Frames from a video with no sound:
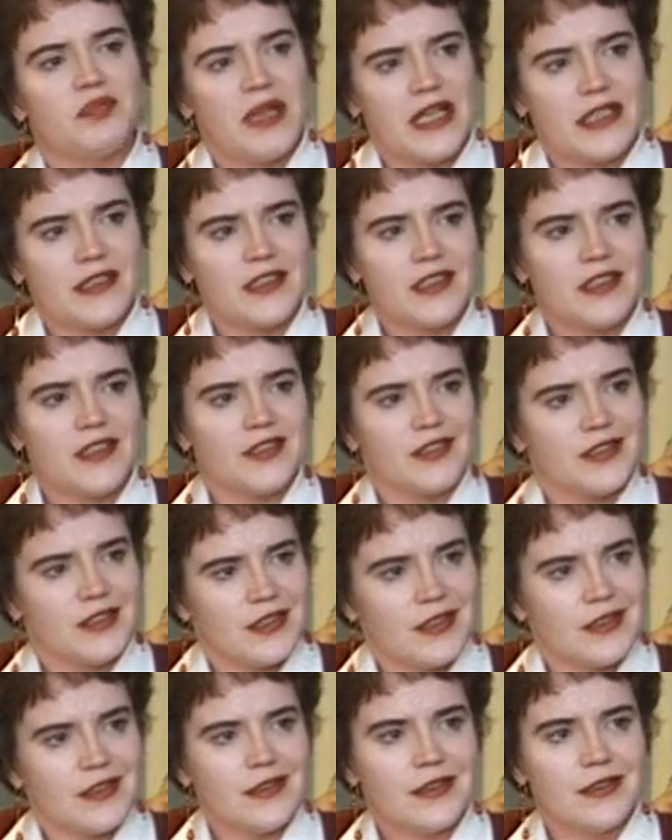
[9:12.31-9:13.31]
patterns
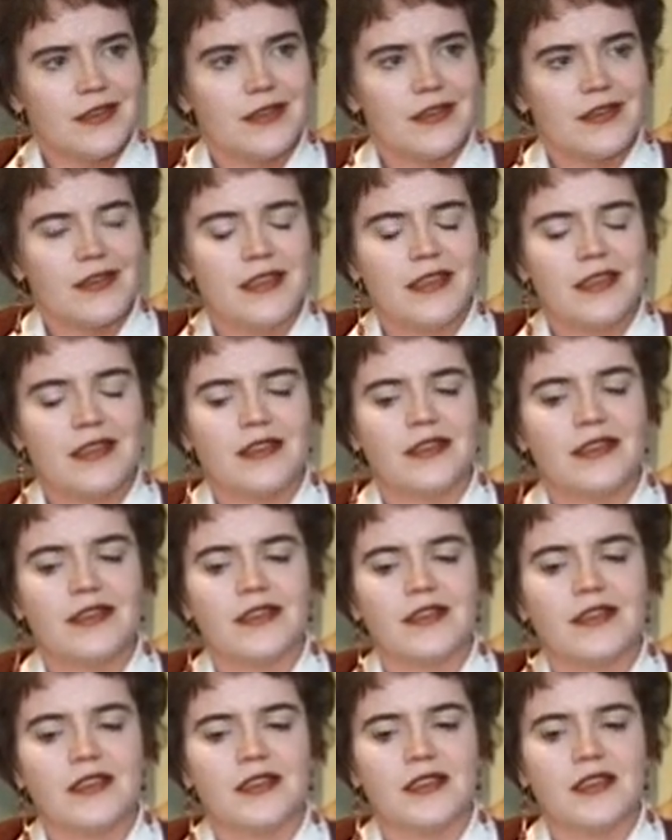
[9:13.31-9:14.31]
in
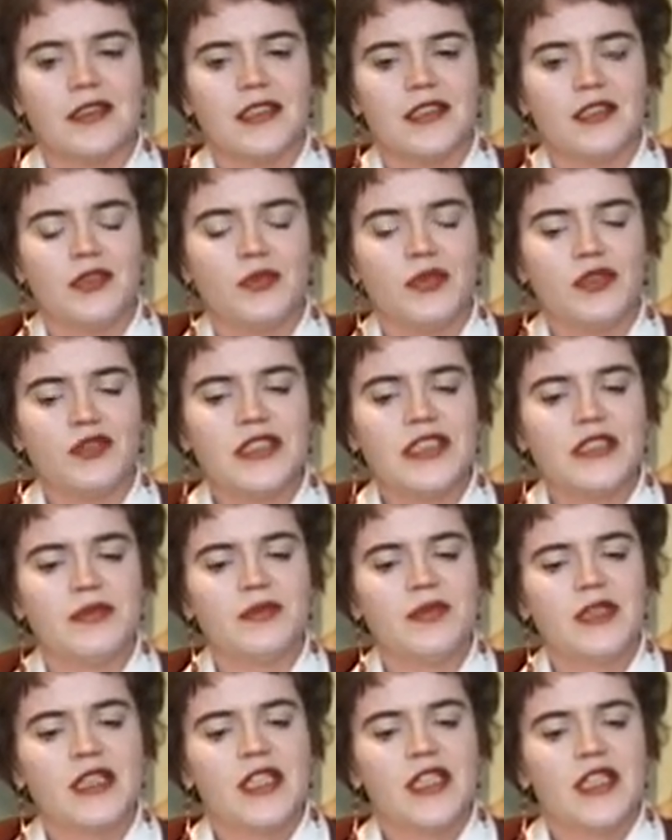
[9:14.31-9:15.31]
the
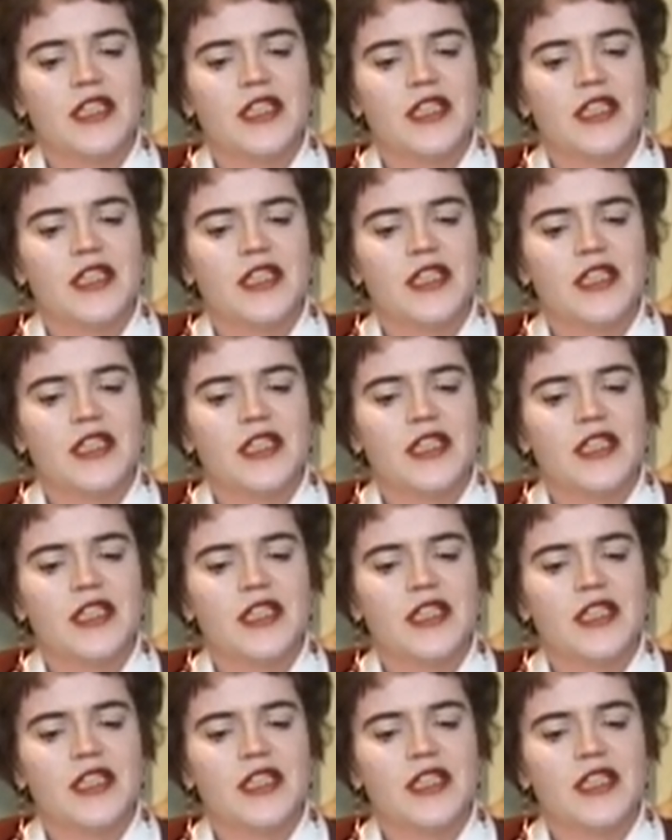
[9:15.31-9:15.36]
museum,